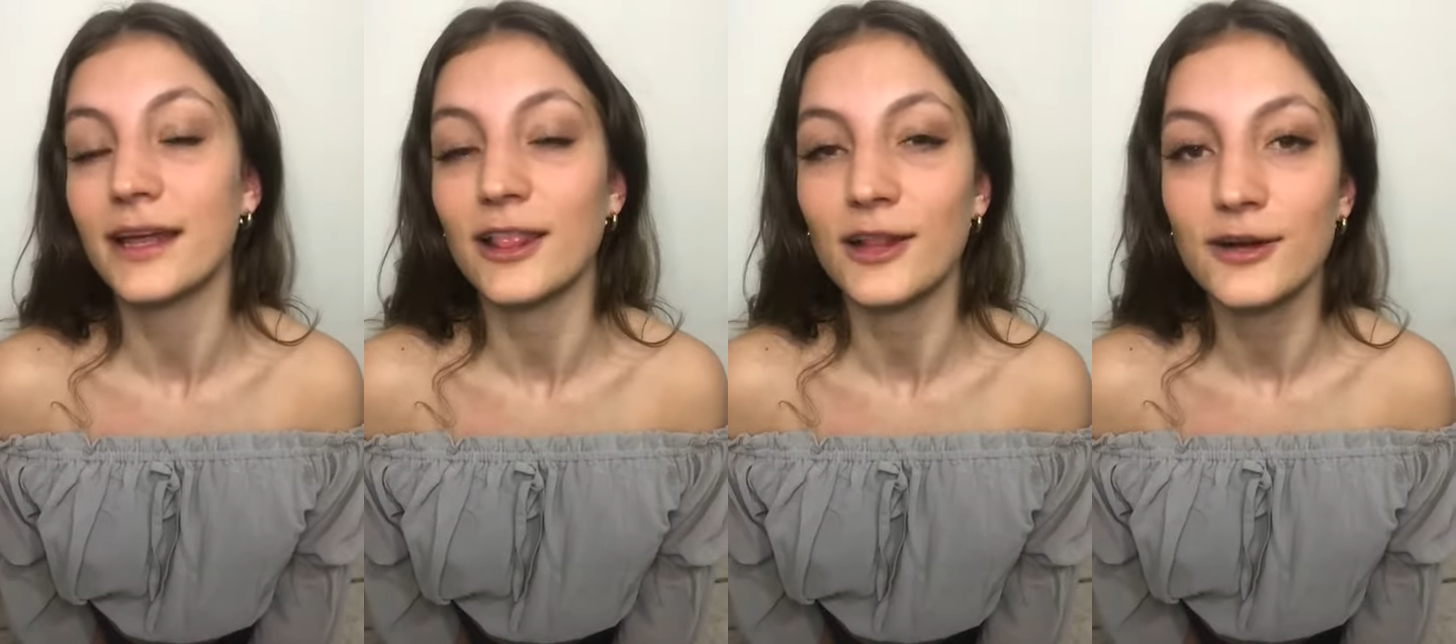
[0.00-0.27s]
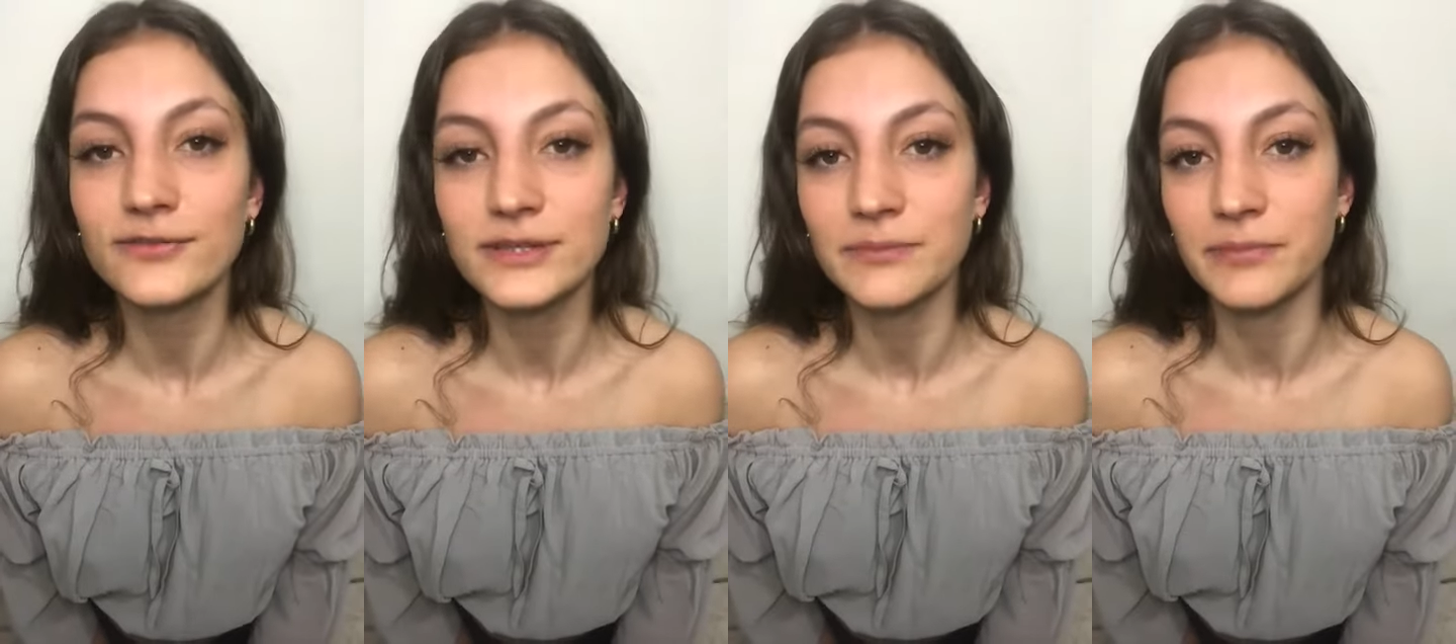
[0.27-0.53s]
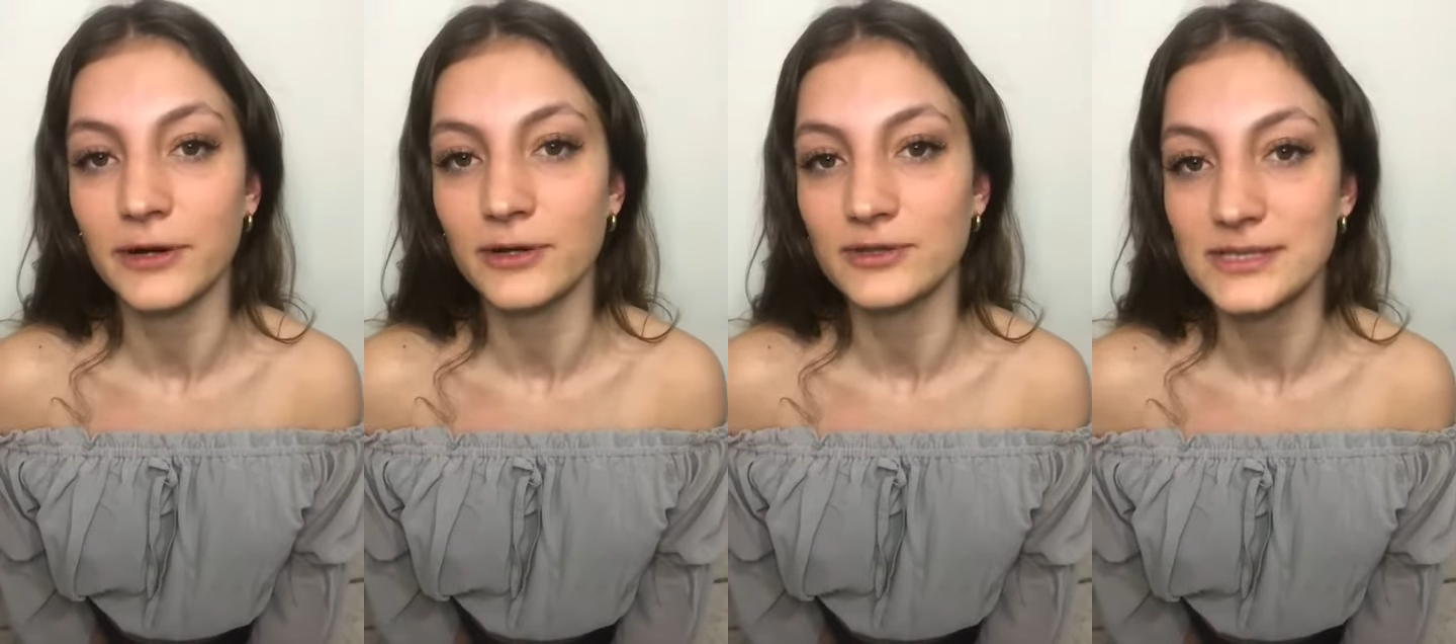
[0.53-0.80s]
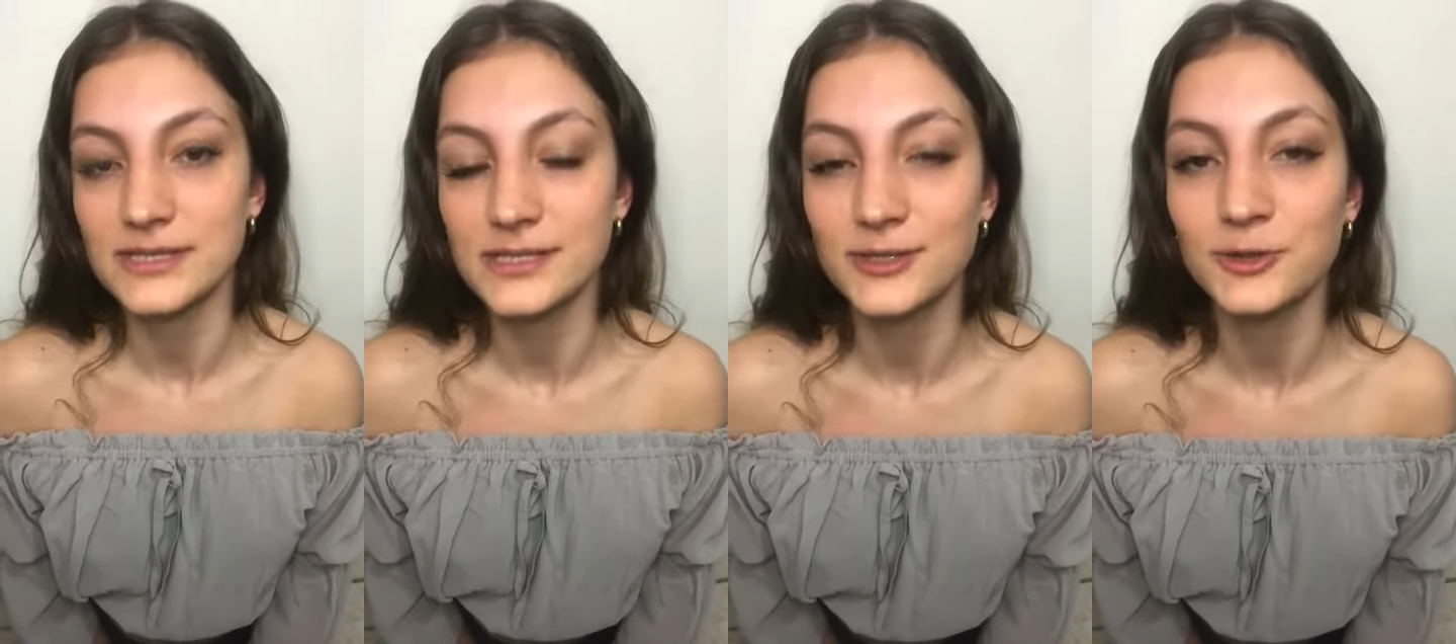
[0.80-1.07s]
I loved
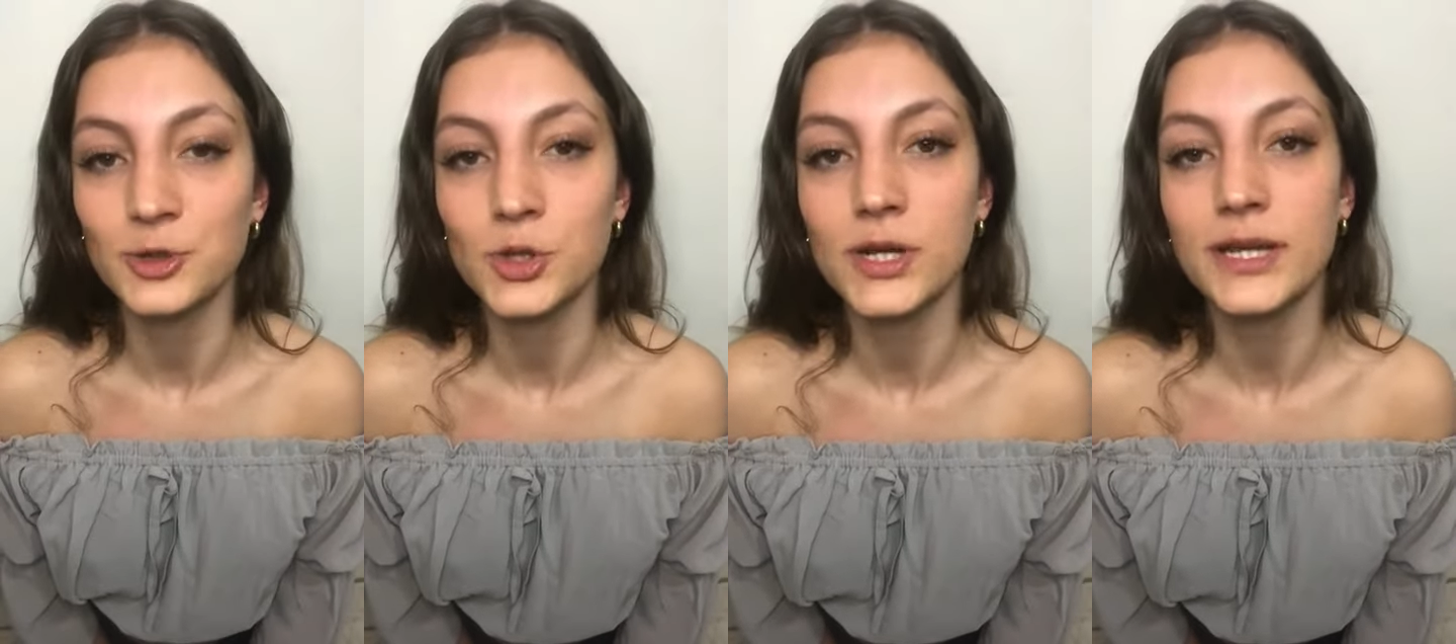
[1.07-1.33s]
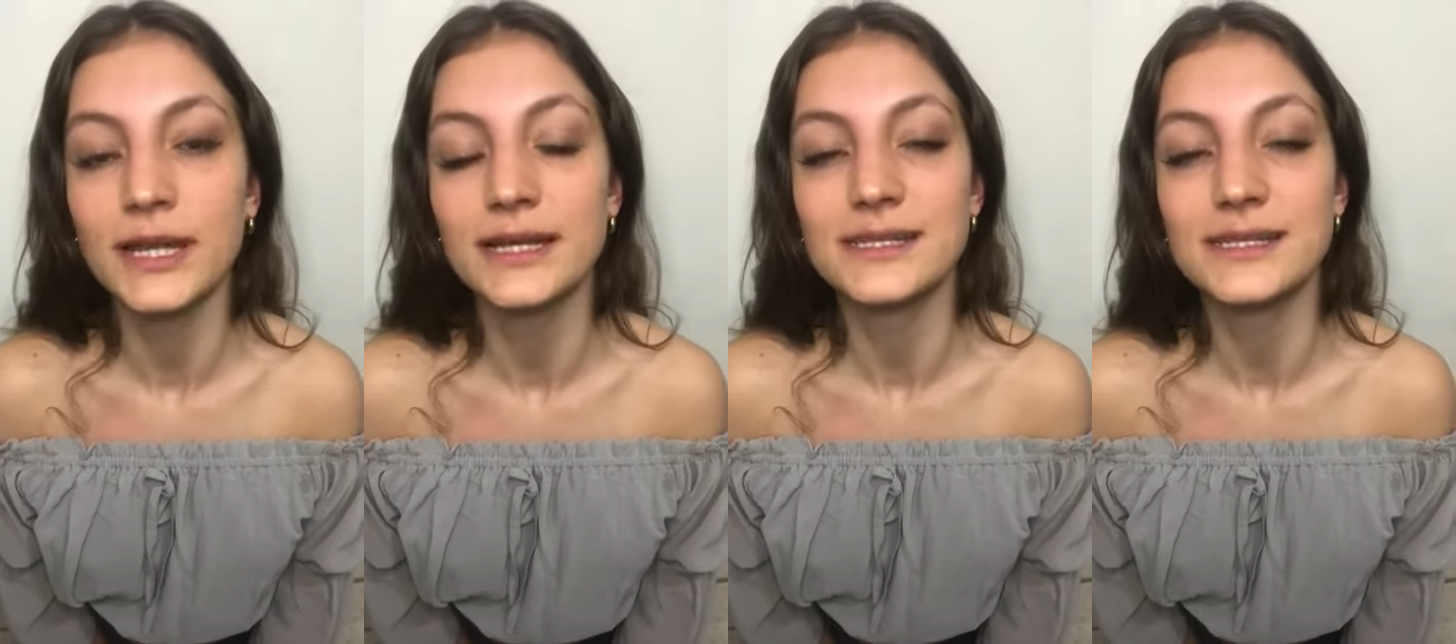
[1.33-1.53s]
about the school